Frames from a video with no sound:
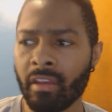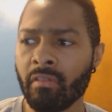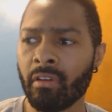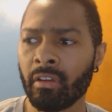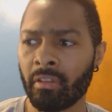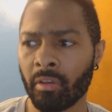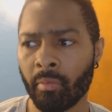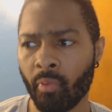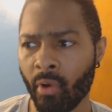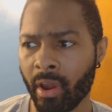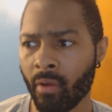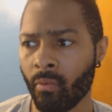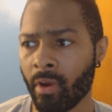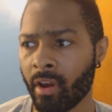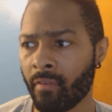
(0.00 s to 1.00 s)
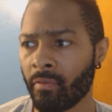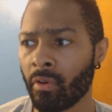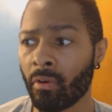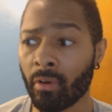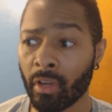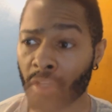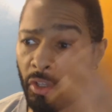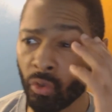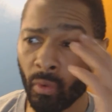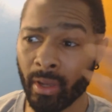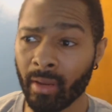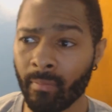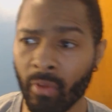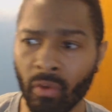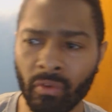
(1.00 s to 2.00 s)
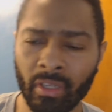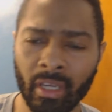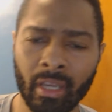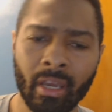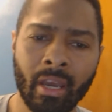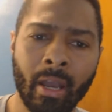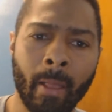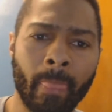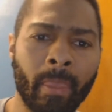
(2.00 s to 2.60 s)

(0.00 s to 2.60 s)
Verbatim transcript: Then you get to the point where if you don't enjoy the music,